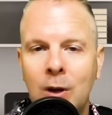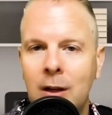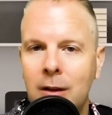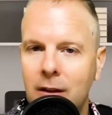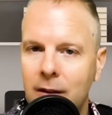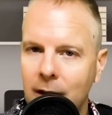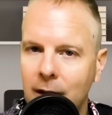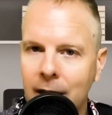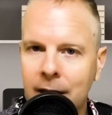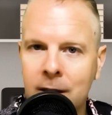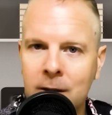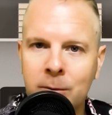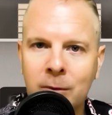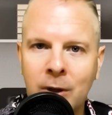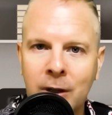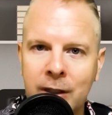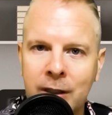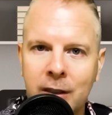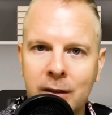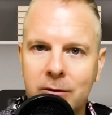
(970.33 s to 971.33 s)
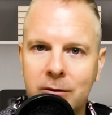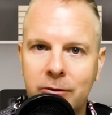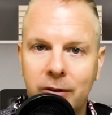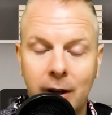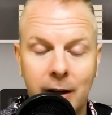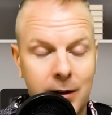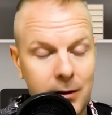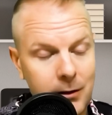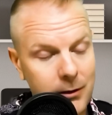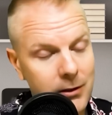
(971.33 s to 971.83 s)
to light your money on
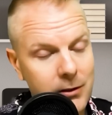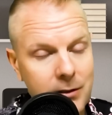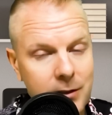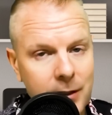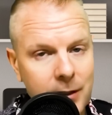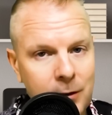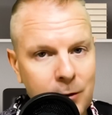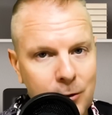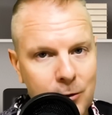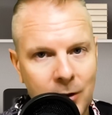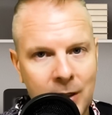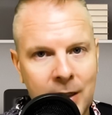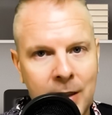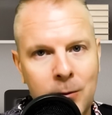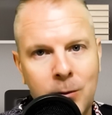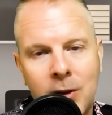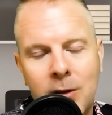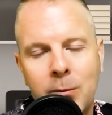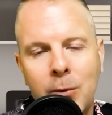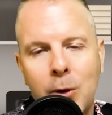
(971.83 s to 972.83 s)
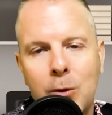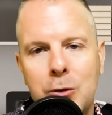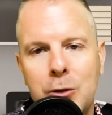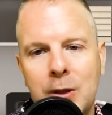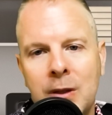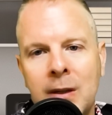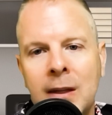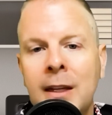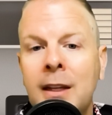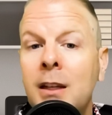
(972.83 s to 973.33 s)
fire, continue trading with
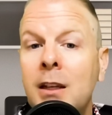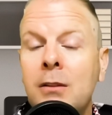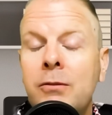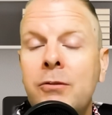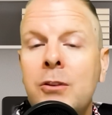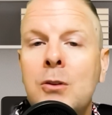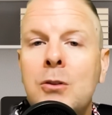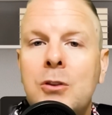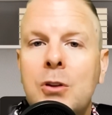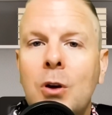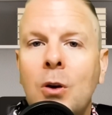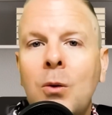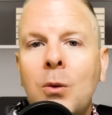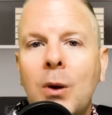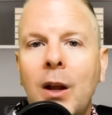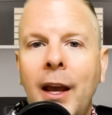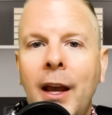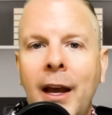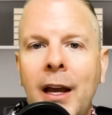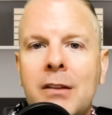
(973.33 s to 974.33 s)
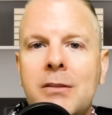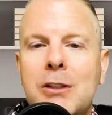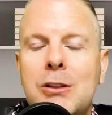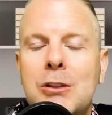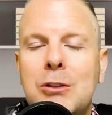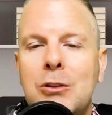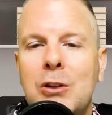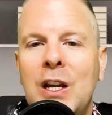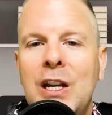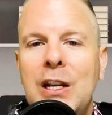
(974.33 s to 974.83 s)
emotion. If you don't have a
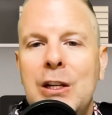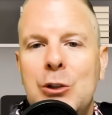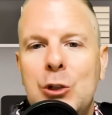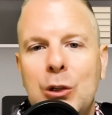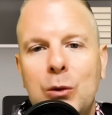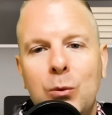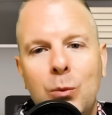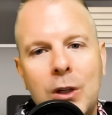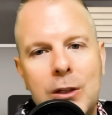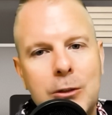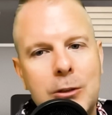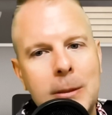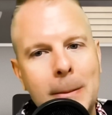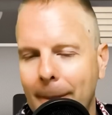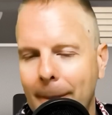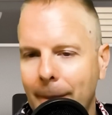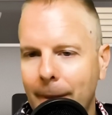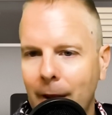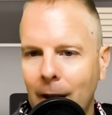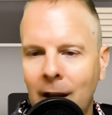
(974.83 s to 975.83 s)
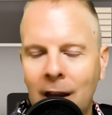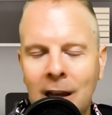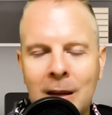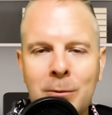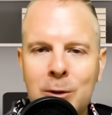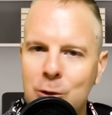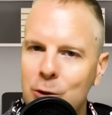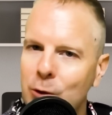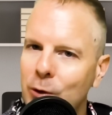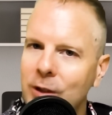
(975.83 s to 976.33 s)
strategy, which the high
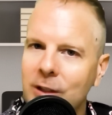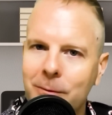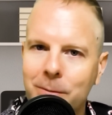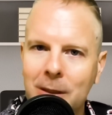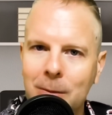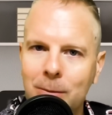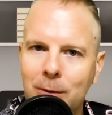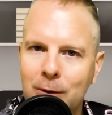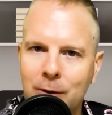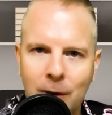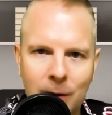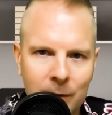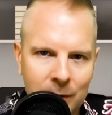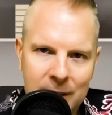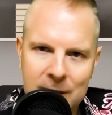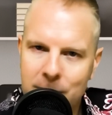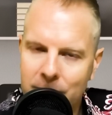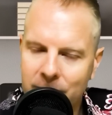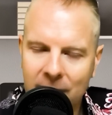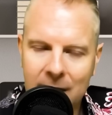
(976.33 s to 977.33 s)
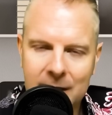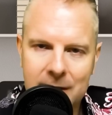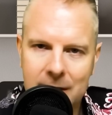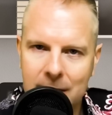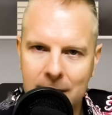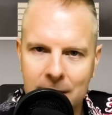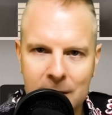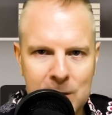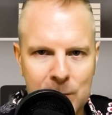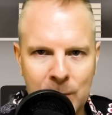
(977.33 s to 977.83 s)
majority of people don't, let's face
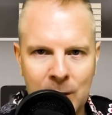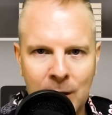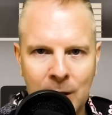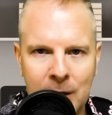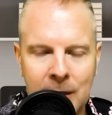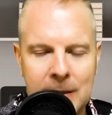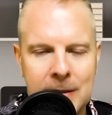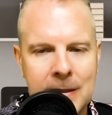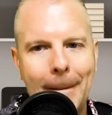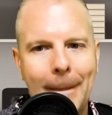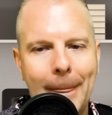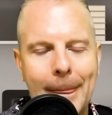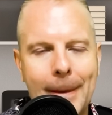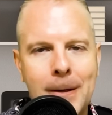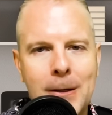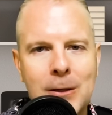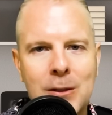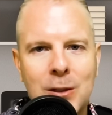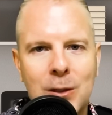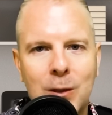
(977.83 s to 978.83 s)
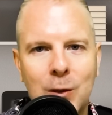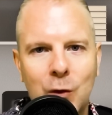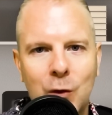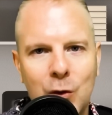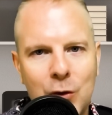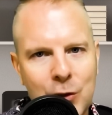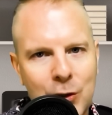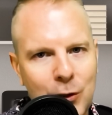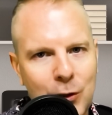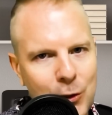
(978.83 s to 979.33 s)
it, let's be honest. There's a
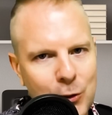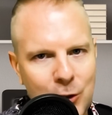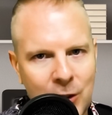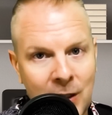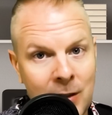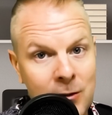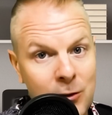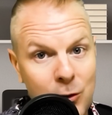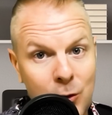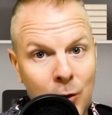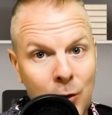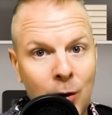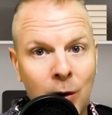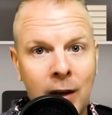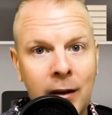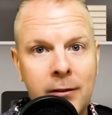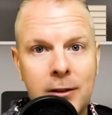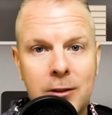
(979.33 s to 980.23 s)
there's a good chance you don't have a